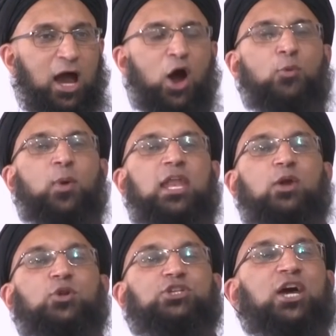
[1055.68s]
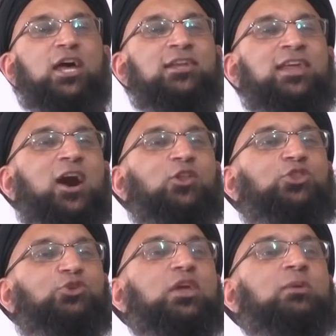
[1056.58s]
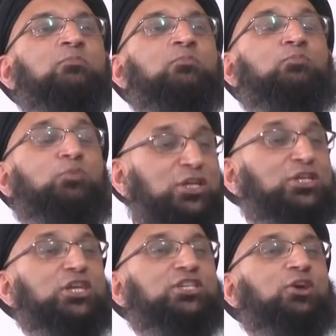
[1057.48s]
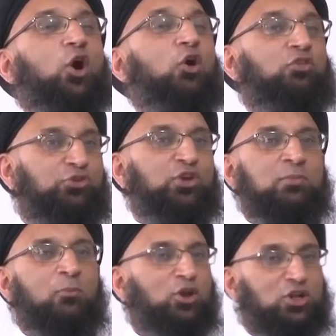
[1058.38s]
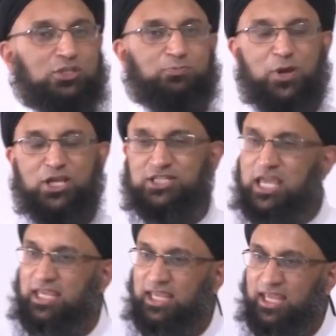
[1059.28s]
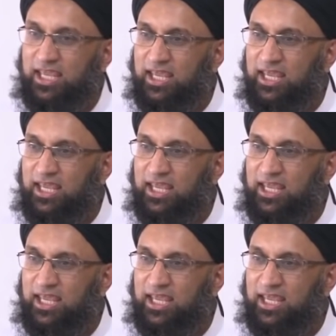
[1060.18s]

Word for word: How many would turn down three British or three models per se?